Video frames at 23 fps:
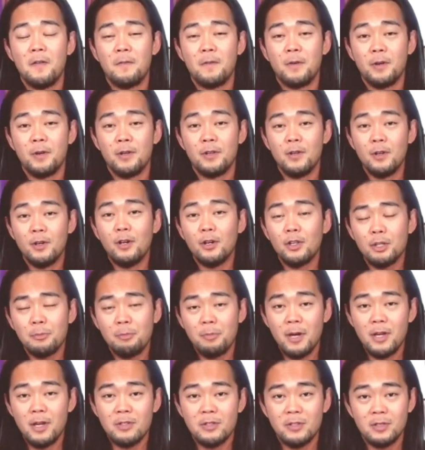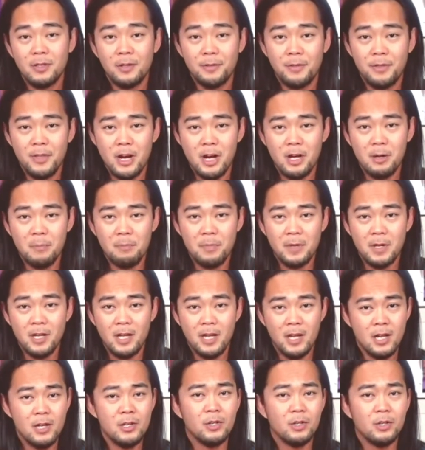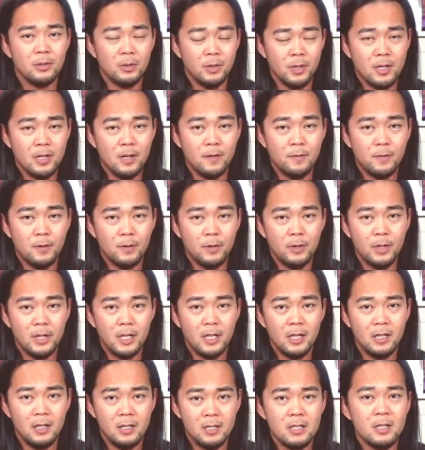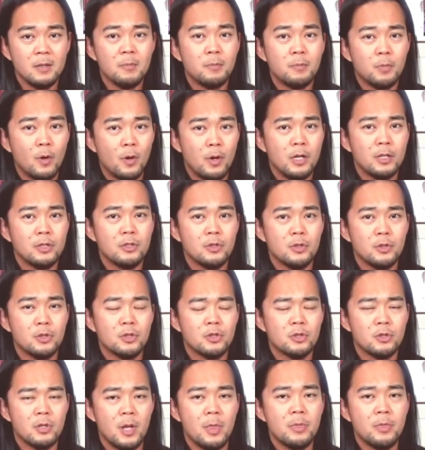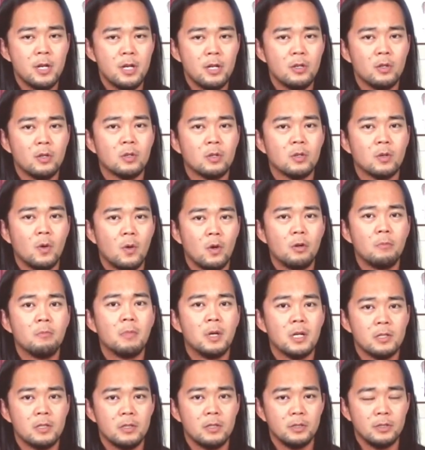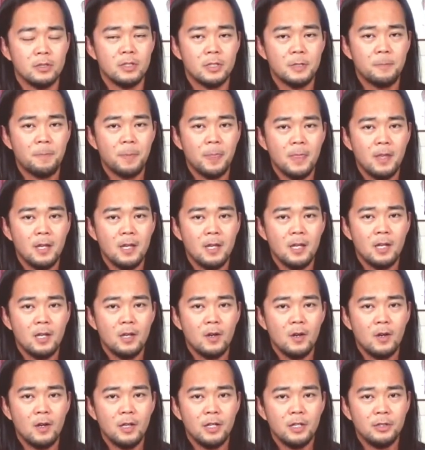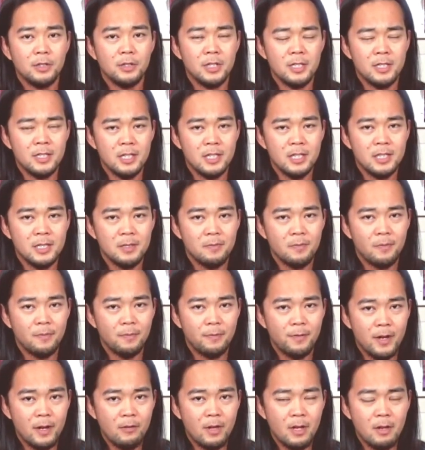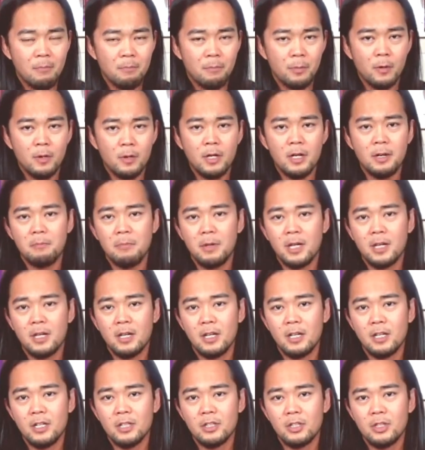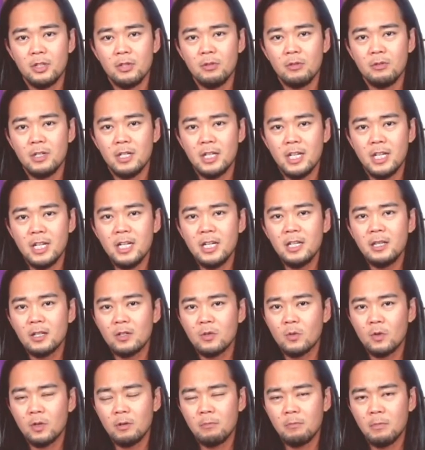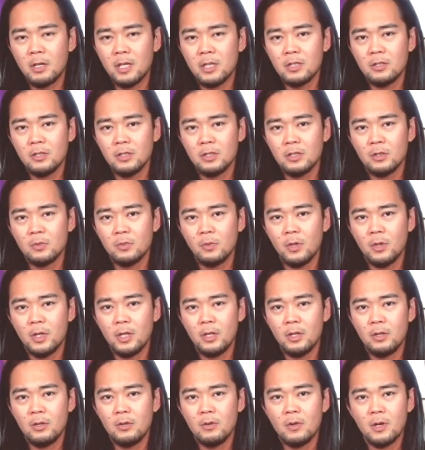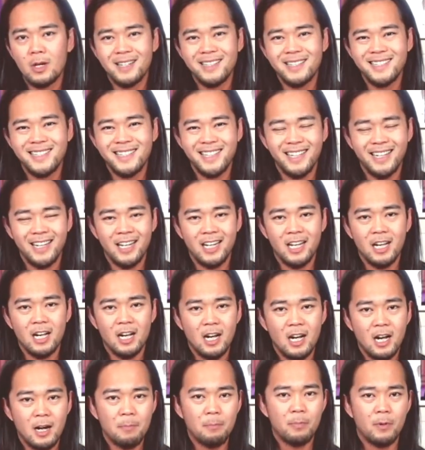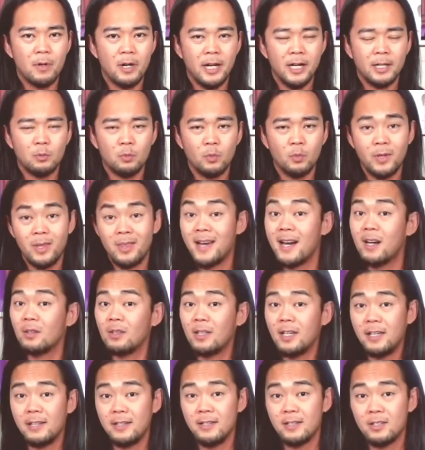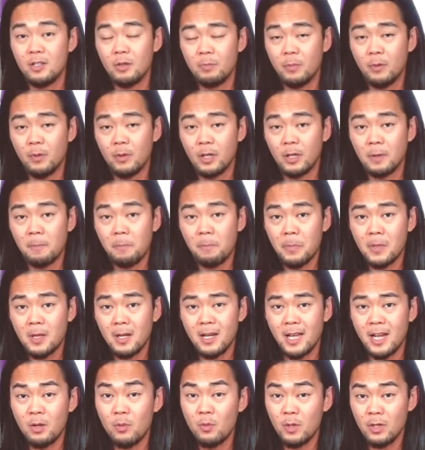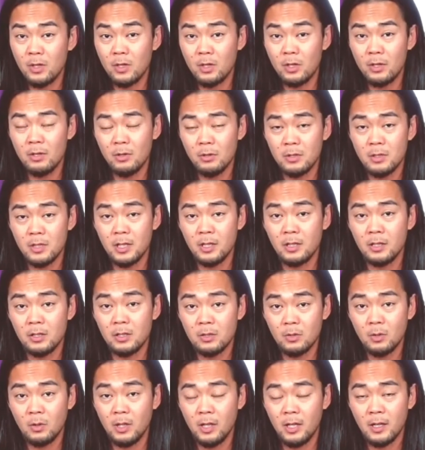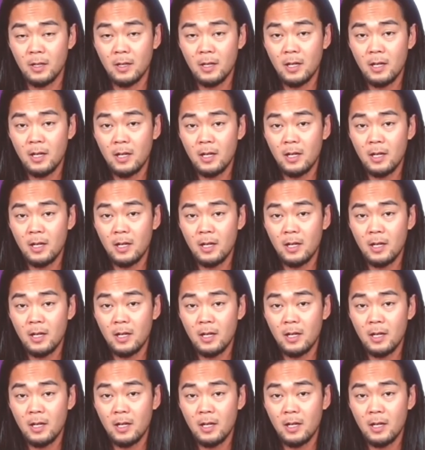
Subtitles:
For your occupational therapy and your recovery, it is important to strengthen your core muscles. This is very important because you need the core muscles when you are sitting upright without any support, like when you're using the toilet.